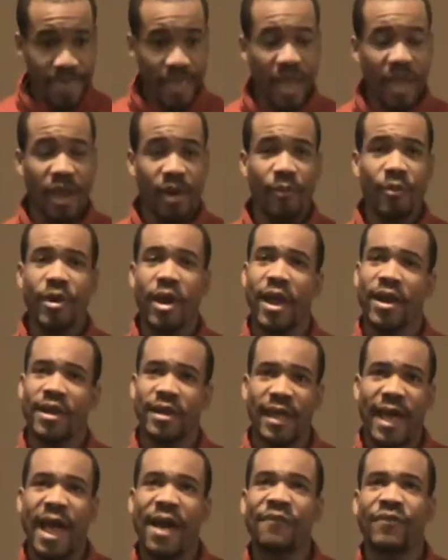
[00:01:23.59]
and we're kind
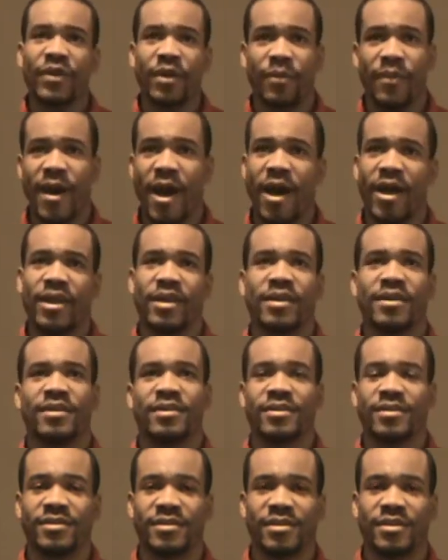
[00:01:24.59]
of laughing about it
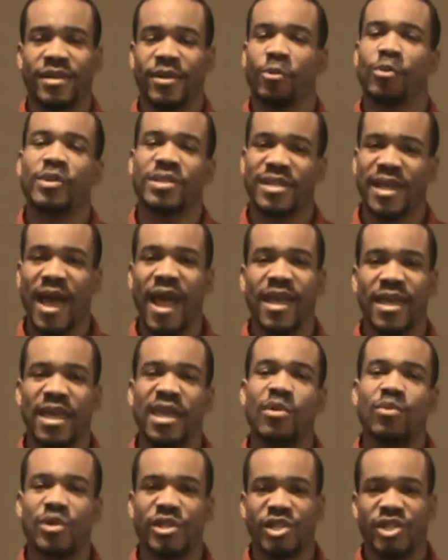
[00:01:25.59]
because it was like
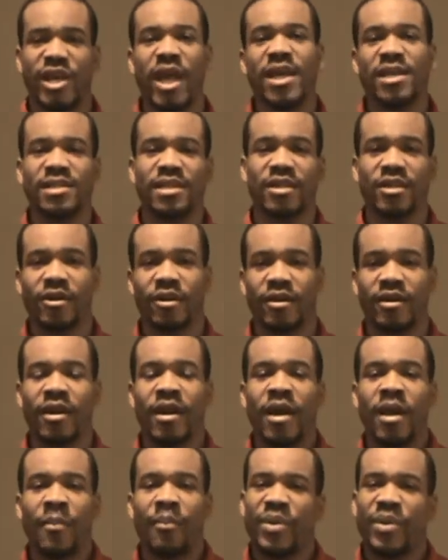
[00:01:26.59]
he was chasing her,